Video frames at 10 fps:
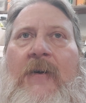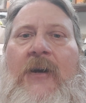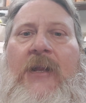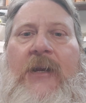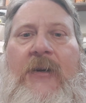
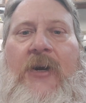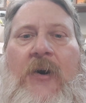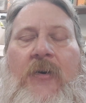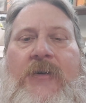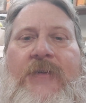clear
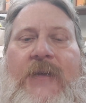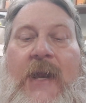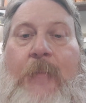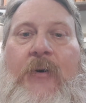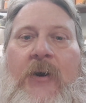coat that
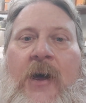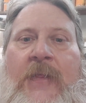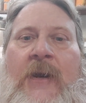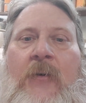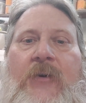I put
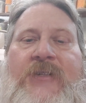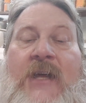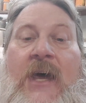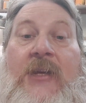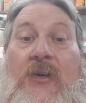on there was
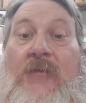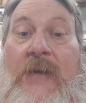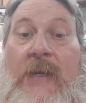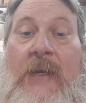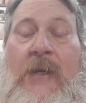not
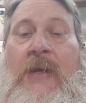UV,